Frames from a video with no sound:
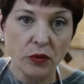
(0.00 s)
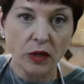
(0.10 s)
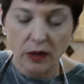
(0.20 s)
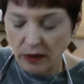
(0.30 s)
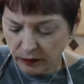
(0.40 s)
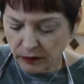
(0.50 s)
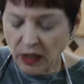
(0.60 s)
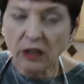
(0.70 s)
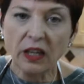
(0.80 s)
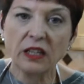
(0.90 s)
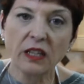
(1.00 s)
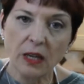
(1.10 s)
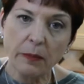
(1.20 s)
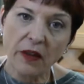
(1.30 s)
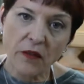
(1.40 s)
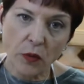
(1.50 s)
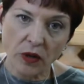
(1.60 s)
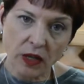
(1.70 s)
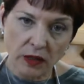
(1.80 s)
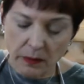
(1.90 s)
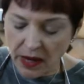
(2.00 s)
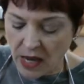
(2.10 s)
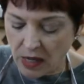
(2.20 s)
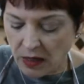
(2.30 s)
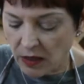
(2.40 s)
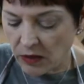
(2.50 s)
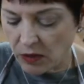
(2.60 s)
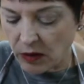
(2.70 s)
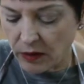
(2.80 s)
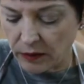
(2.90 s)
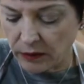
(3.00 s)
I don't like to keep my phone against my head either.